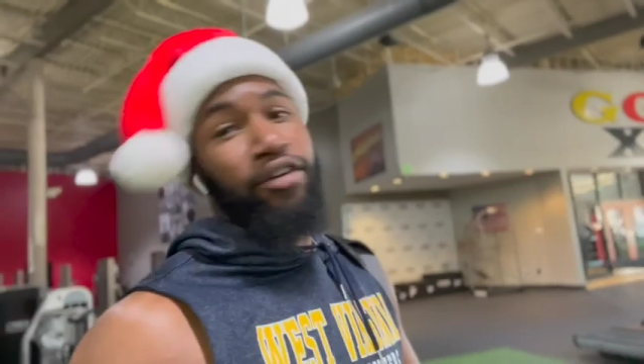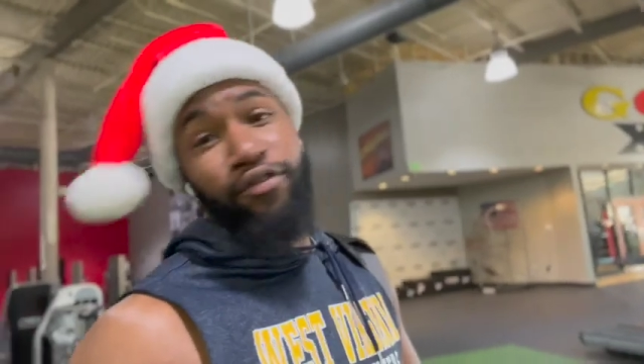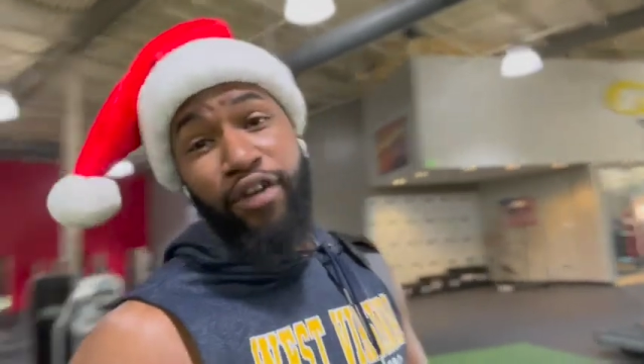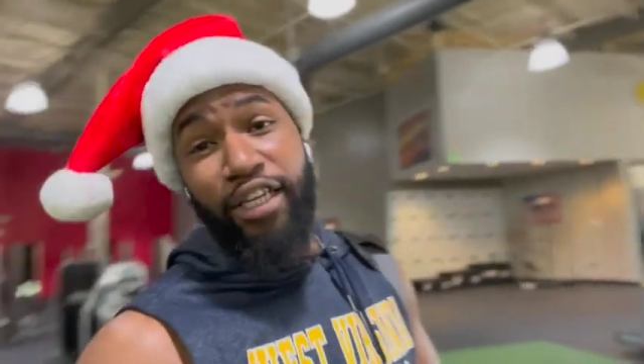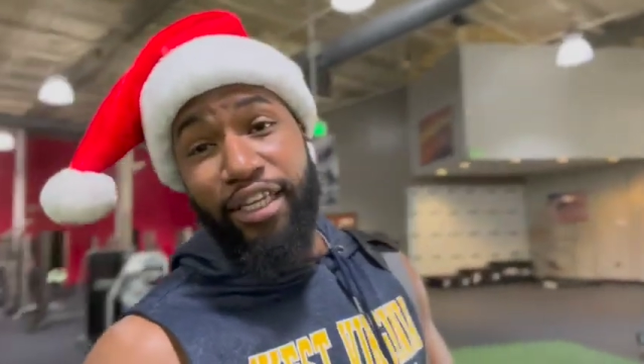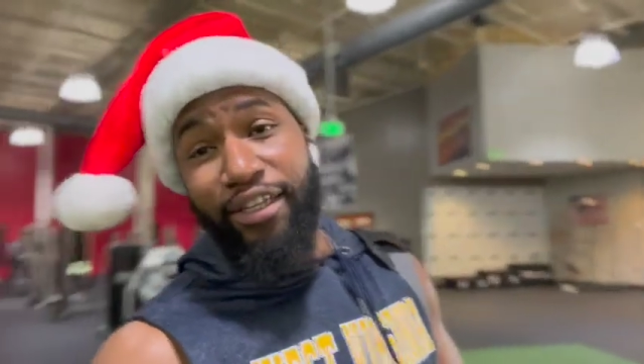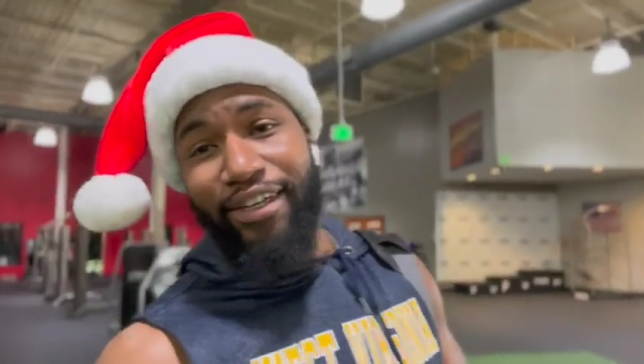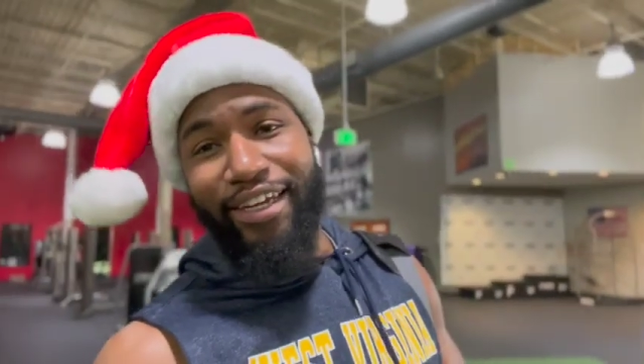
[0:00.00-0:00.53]

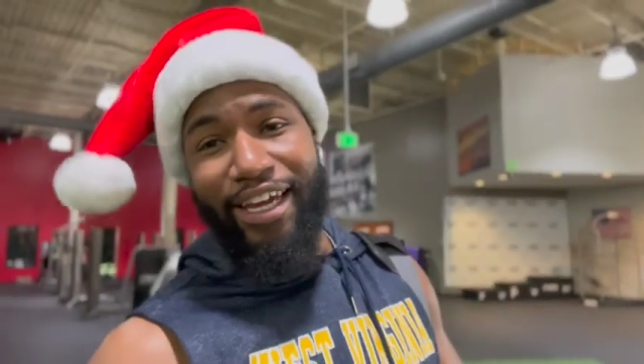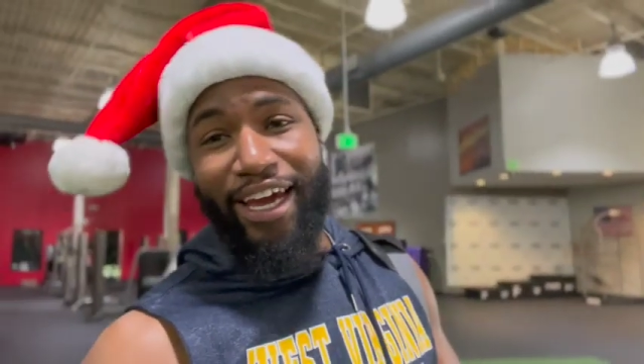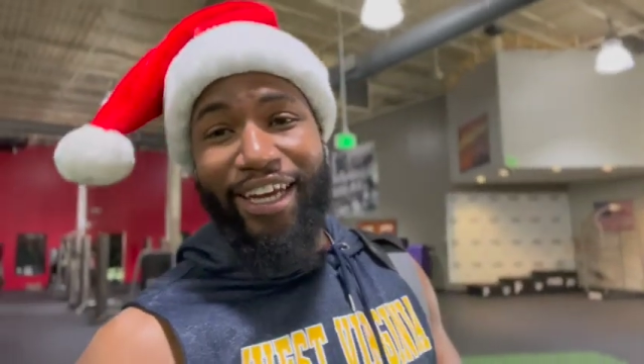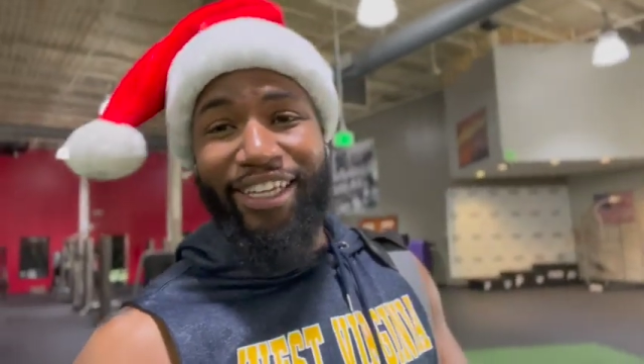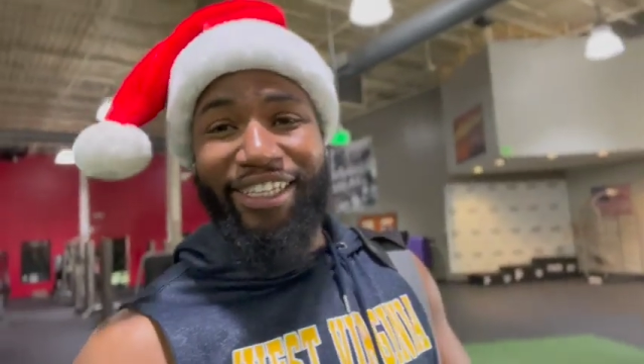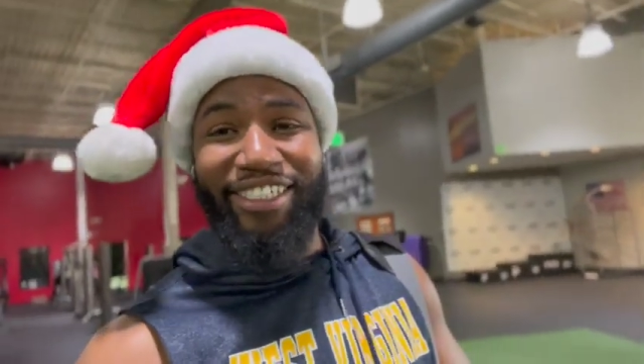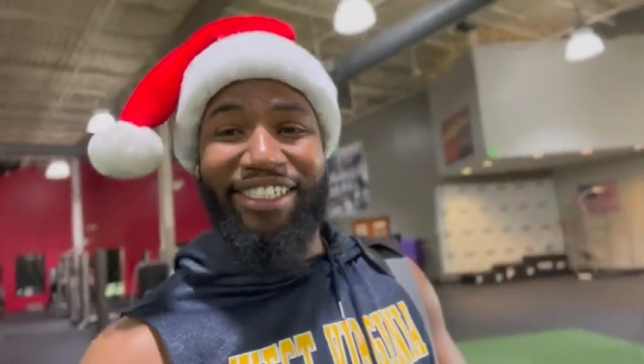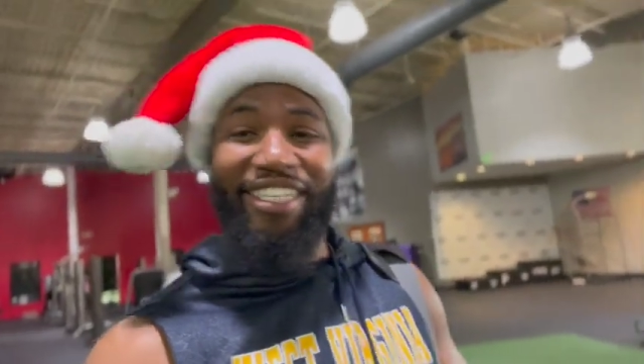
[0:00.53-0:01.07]
really look at
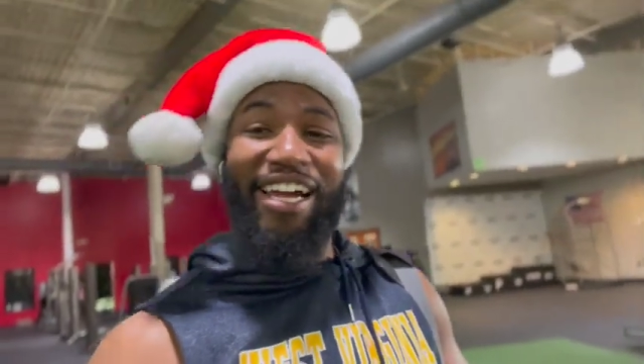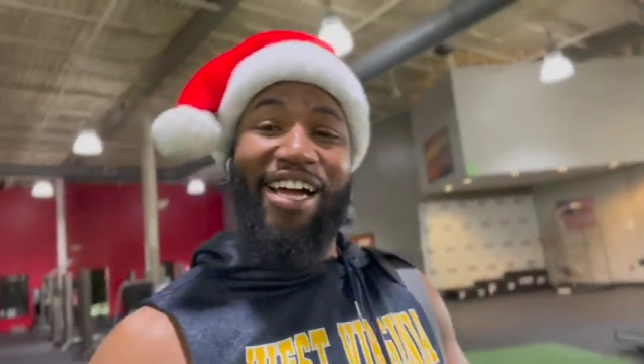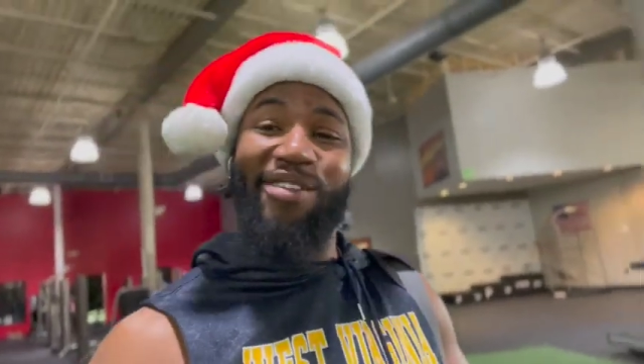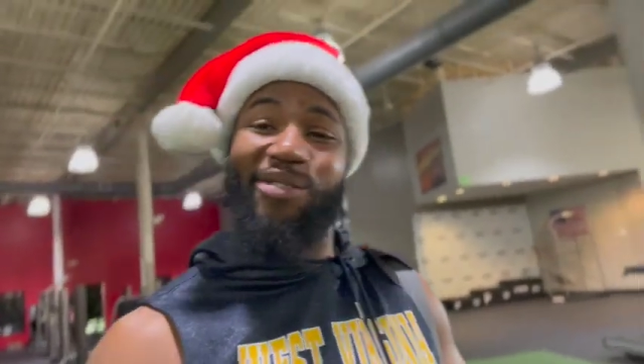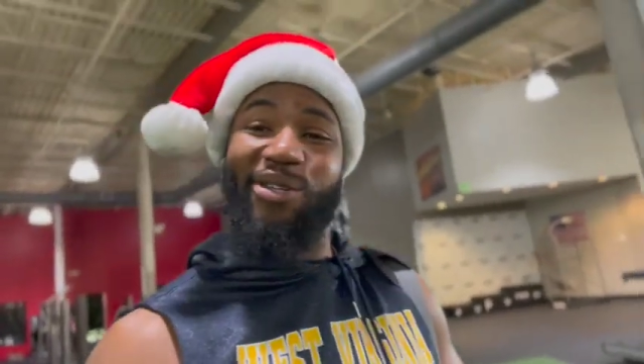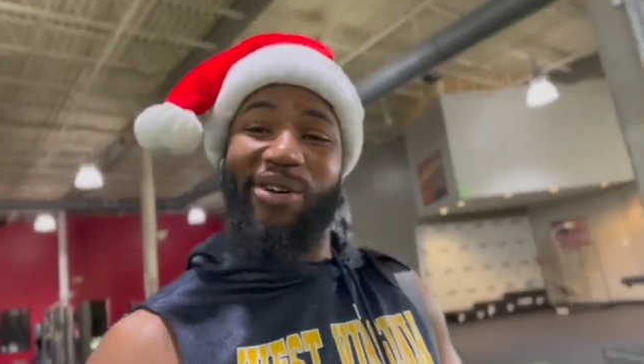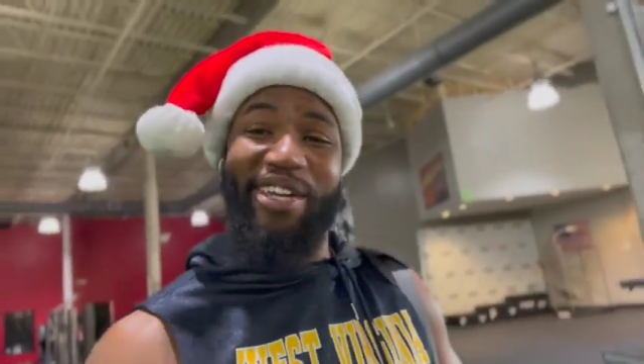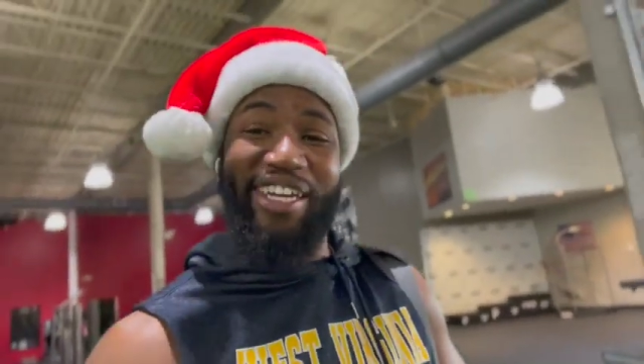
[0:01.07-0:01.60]
it this time,
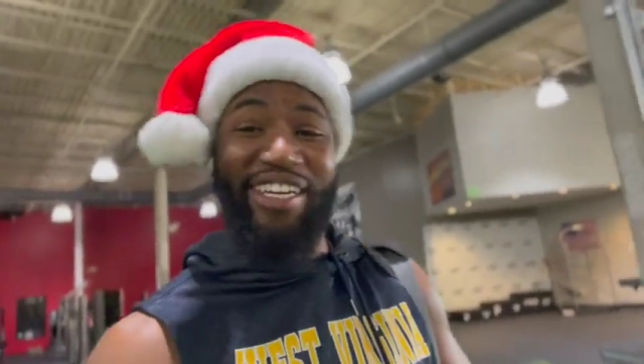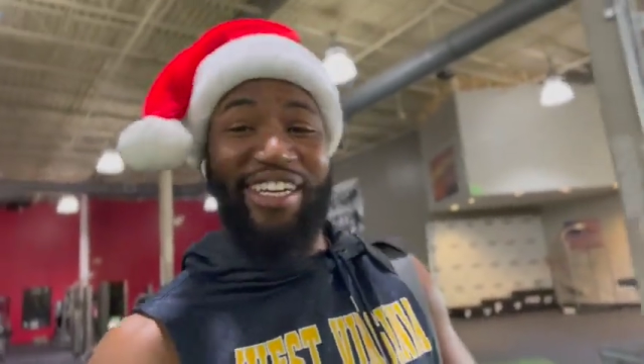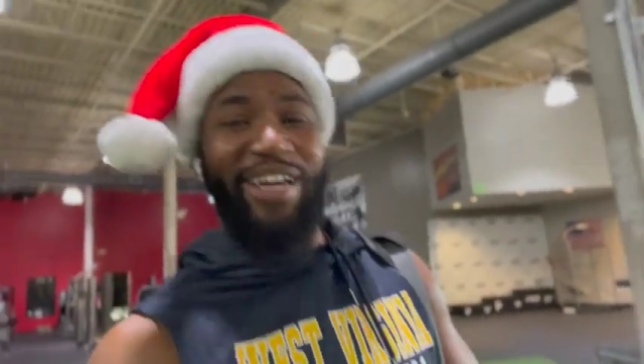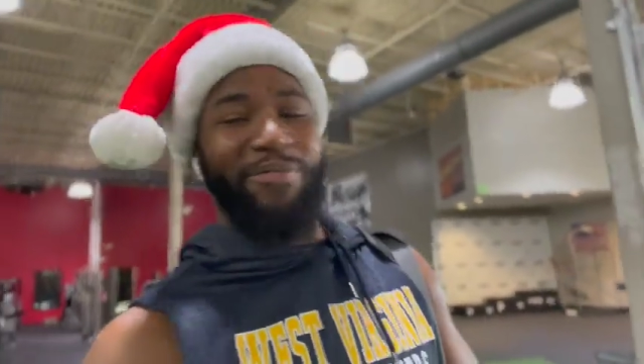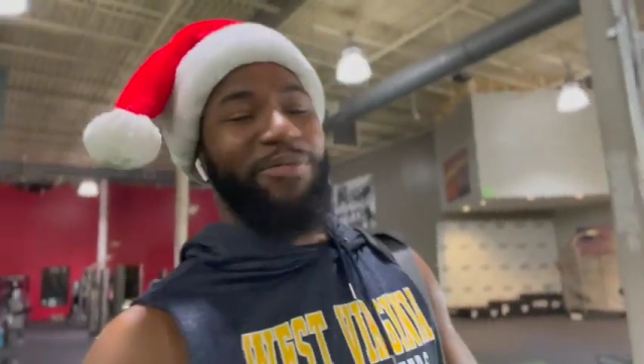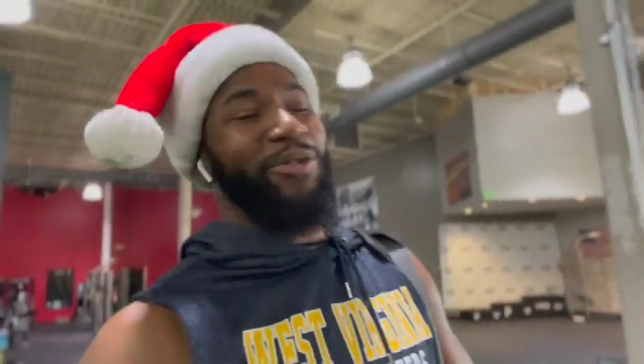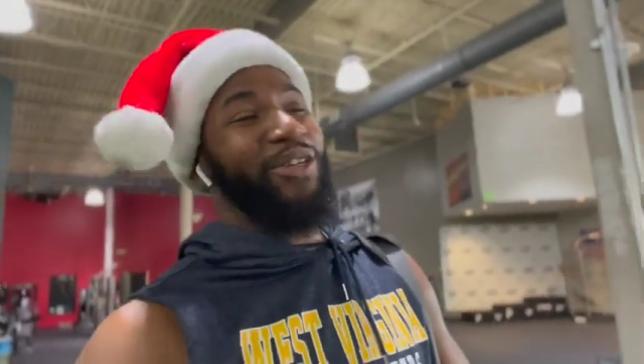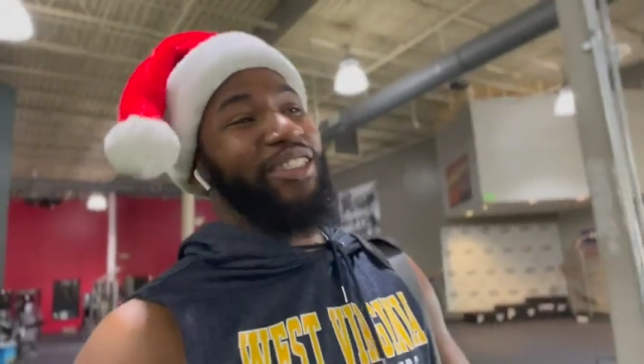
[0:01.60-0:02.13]
so it ended
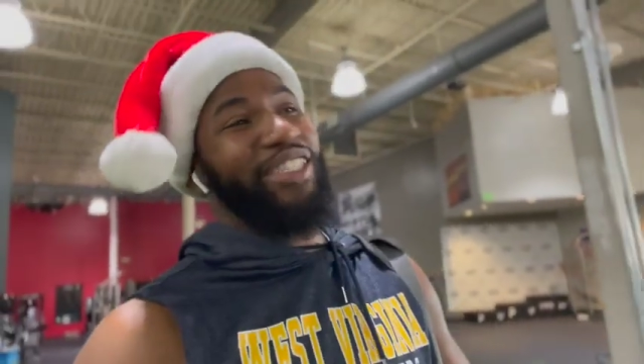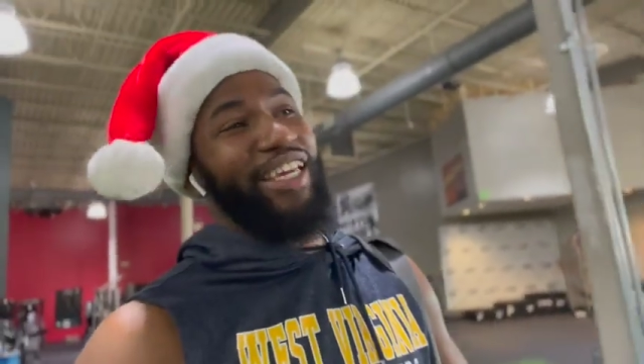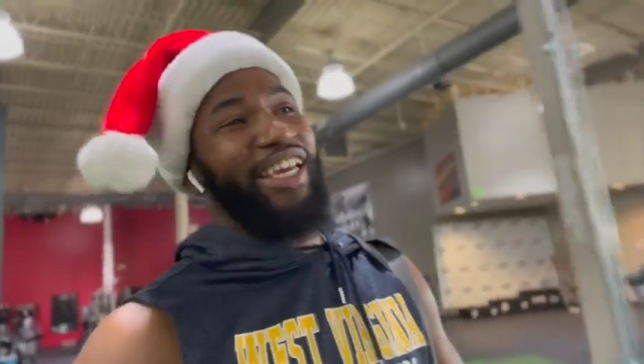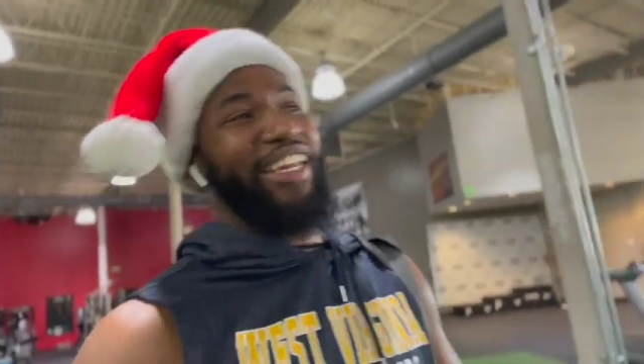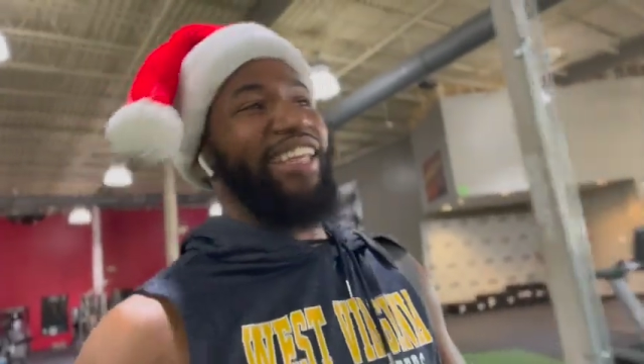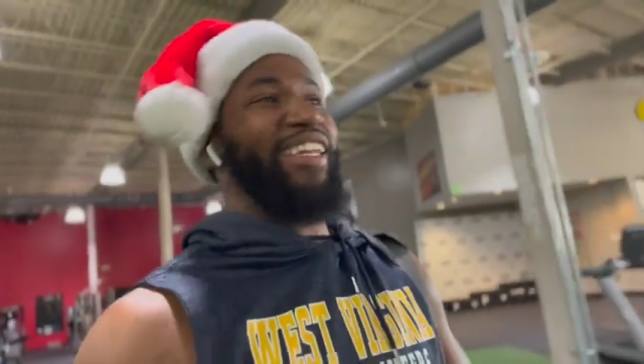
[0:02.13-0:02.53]
up on 10,